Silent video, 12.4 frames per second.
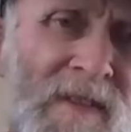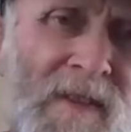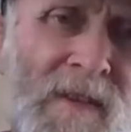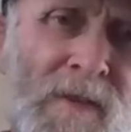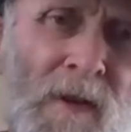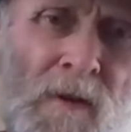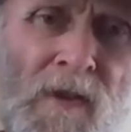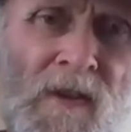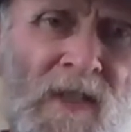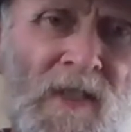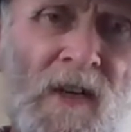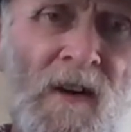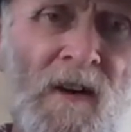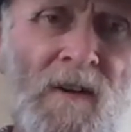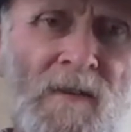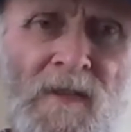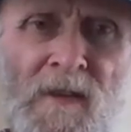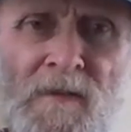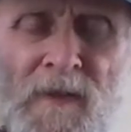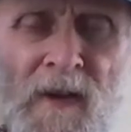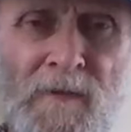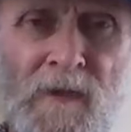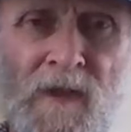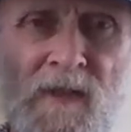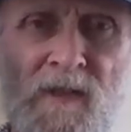you've got your guitar, your
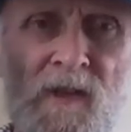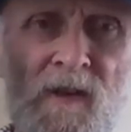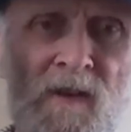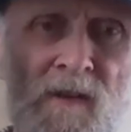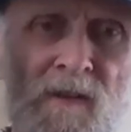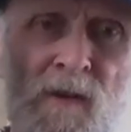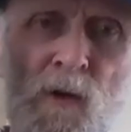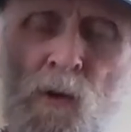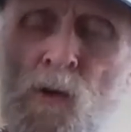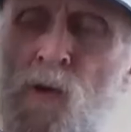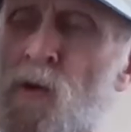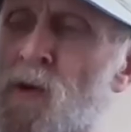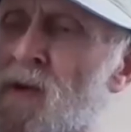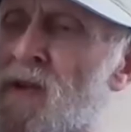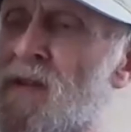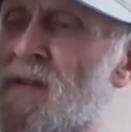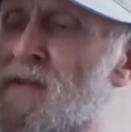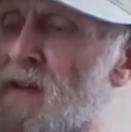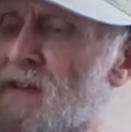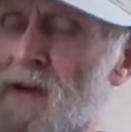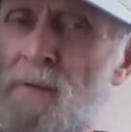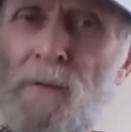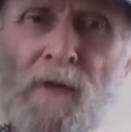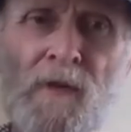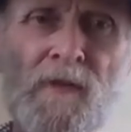favourite guitar, all set
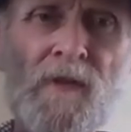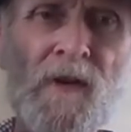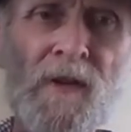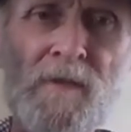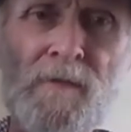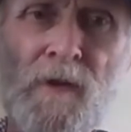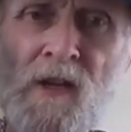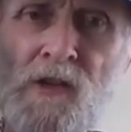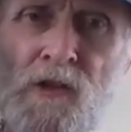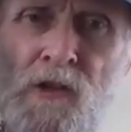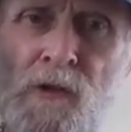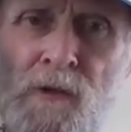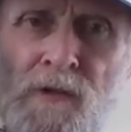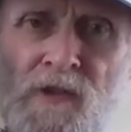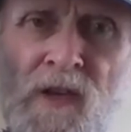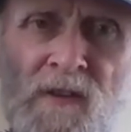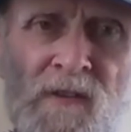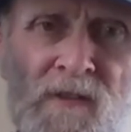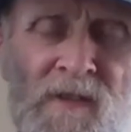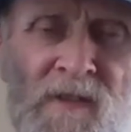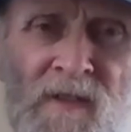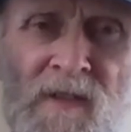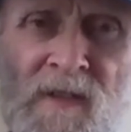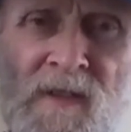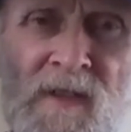up with nice, fresh, new strings
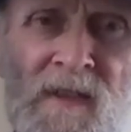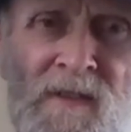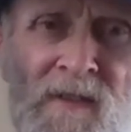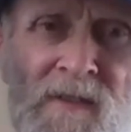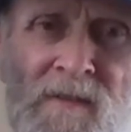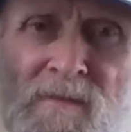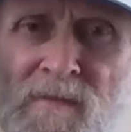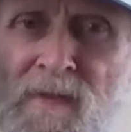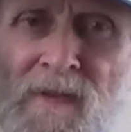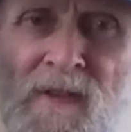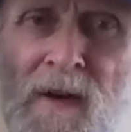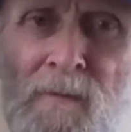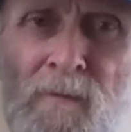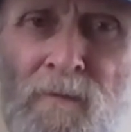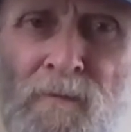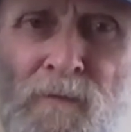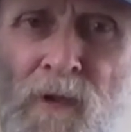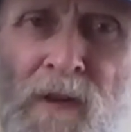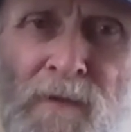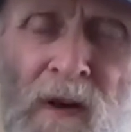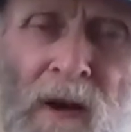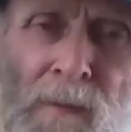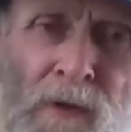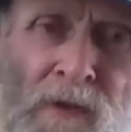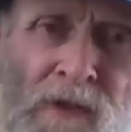that sound really
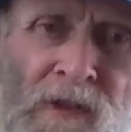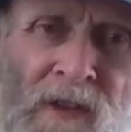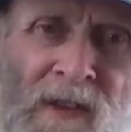vibrant.